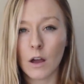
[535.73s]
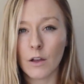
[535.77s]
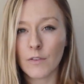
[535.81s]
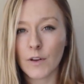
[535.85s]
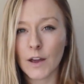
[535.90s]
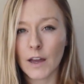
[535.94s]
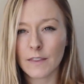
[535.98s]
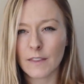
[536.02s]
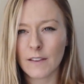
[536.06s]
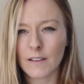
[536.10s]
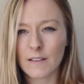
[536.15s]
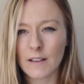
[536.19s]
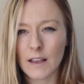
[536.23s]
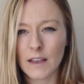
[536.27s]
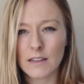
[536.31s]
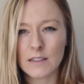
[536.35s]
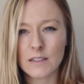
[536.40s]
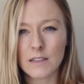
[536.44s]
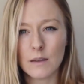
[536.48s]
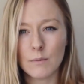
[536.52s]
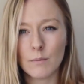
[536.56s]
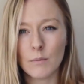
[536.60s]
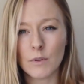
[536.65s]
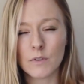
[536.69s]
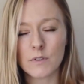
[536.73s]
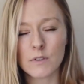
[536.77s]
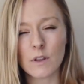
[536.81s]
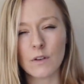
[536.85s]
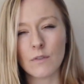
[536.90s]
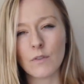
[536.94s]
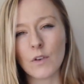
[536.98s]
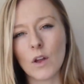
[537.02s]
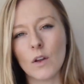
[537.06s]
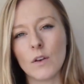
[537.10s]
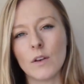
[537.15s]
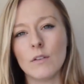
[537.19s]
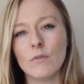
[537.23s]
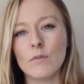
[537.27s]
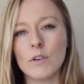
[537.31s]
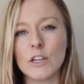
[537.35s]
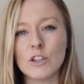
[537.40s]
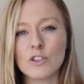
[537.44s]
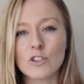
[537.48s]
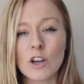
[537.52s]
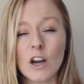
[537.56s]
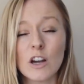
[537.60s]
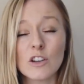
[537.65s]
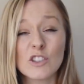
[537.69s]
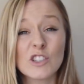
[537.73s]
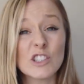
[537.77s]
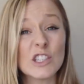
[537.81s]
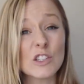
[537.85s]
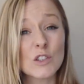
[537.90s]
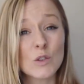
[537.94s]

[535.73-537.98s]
I've had this 18 months, I've only recharged